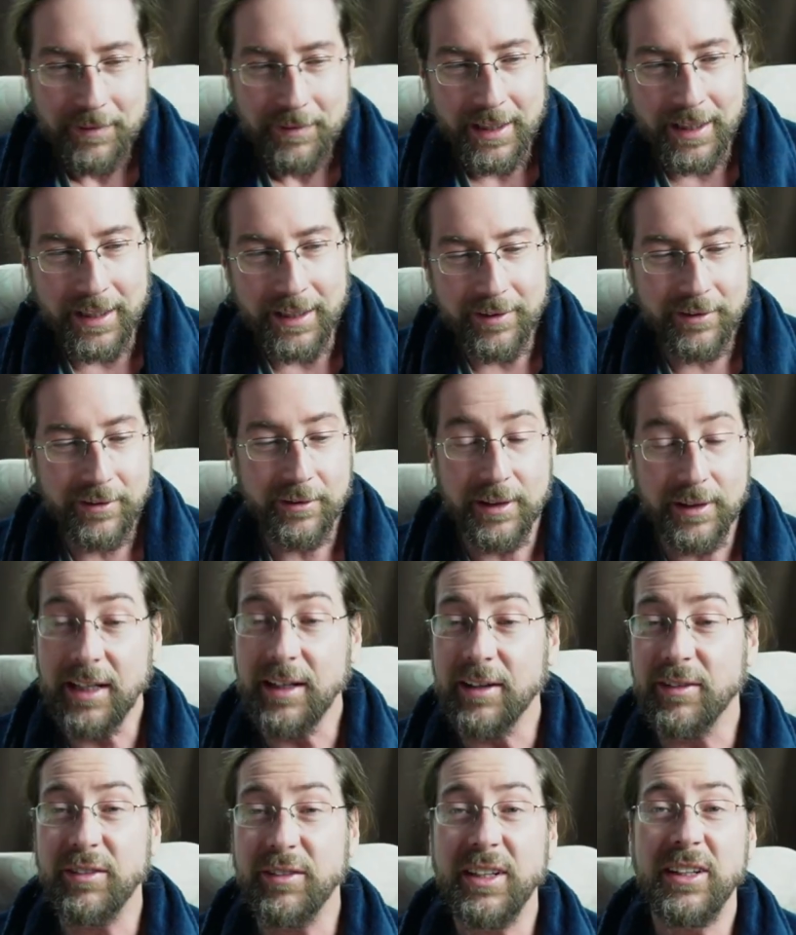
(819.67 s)
It's true. Yeah,
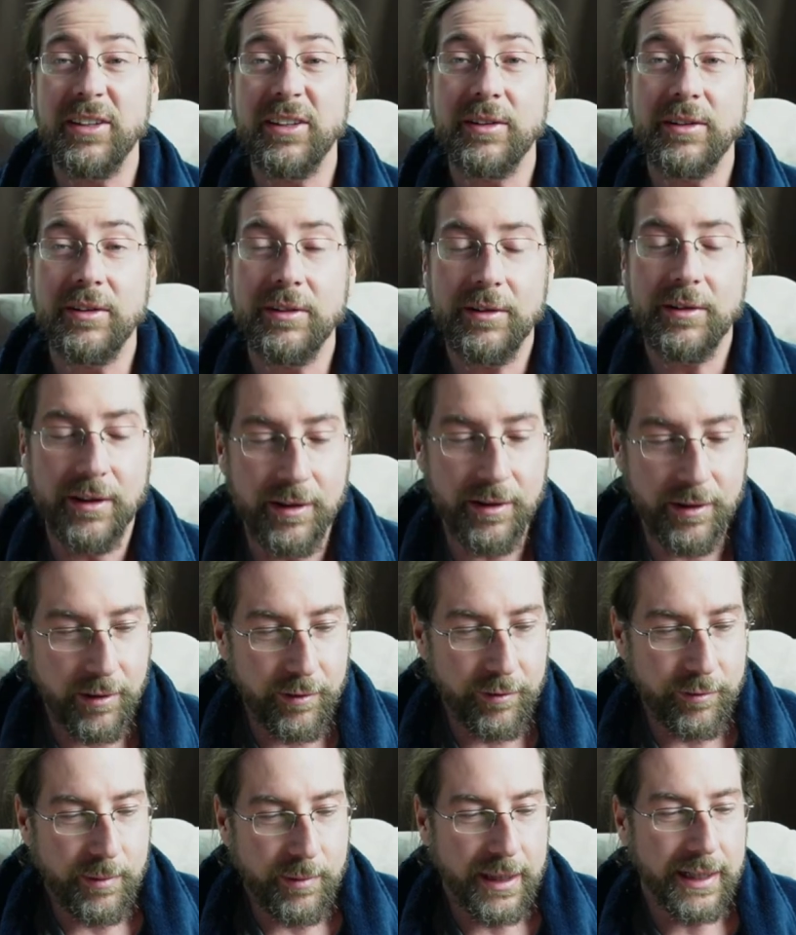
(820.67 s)
that video uh,
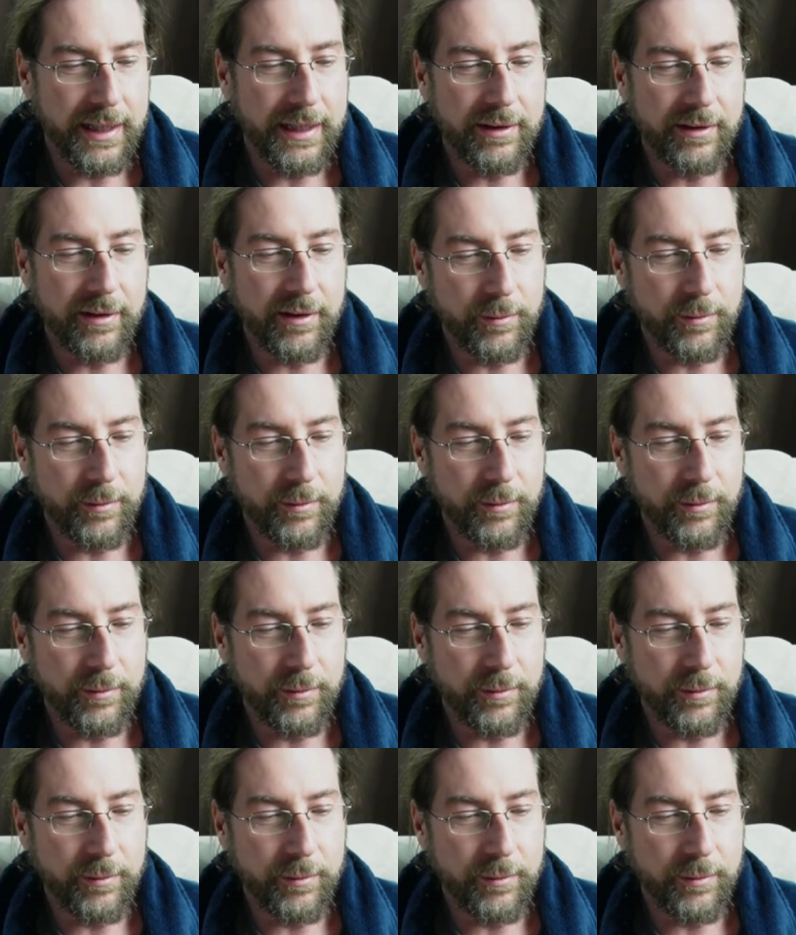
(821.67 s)
of mine uh,